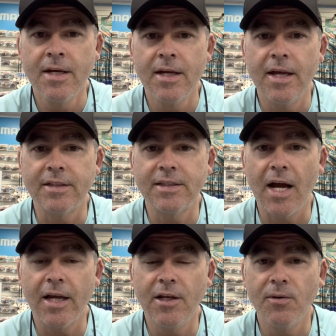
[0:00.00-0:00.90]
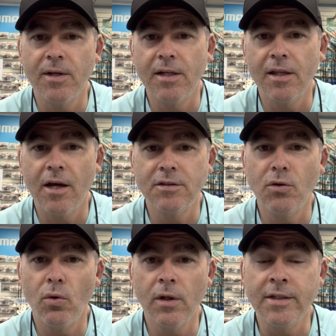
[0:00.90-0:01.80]
Get stuck into those
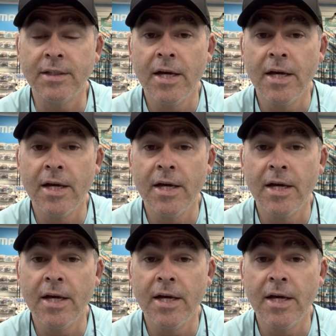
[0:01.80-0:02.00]
northerlies.